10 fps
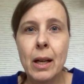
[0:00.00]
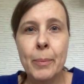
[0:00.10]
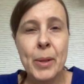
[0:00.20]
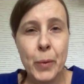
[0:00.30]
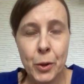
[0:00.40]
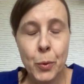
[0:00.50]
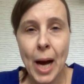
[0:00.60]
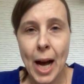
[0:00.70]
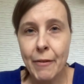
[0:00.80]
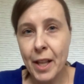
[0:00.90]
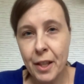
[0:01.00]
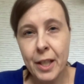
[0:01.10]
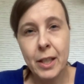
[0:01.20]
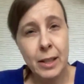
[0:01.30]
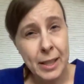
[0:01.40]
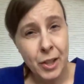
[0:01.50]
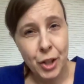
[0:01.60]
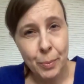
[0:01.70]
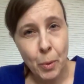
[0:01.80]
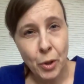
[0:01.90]
I mean, we do have ethical
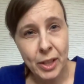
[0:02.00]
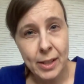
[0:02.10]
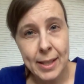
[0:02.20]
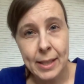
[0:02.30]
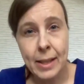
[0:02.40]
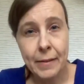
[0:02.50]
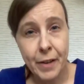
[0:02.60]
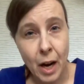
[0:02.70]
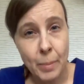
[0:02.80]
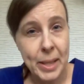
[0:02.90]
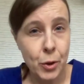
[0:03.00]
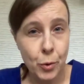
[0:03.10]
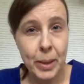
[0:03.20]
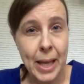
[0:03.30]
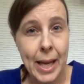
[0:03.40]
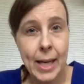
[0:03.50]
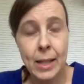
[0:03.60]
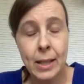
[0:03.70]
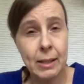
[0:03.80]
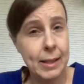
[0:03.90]
leadership models, and they've come into
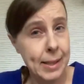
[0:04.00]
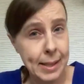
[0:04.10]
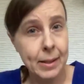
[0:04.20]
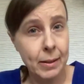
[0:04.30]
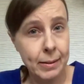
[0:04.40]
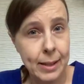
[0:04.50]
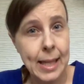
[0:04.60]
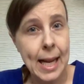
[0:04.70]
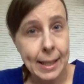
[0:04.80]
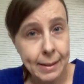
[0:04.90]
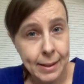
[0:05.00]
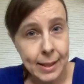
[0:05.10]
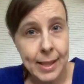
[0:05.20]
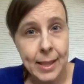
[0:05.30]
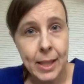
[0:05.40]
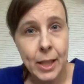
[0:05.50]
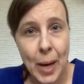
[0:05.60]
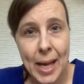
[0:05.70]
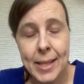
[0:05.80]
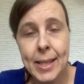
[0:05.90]
play since the 1980s in the
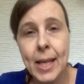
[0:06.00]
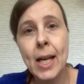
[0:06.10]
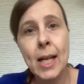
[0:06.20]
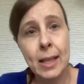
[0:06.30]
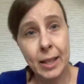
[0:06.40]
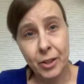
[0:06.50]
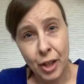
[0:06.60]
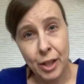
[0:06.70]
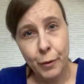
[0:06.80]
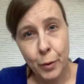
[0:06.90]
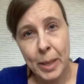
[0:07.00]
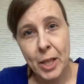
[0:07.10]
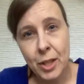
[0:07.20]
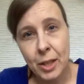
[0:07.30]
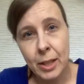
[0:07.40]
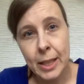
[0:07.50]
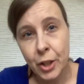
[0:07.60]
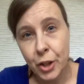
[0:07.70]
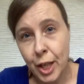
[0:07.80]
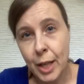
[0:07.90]
US, like transformational
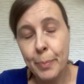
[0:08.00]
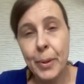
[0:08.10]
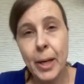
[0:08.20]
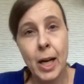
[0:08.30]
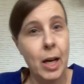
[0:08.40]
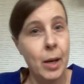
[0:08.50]
leadership,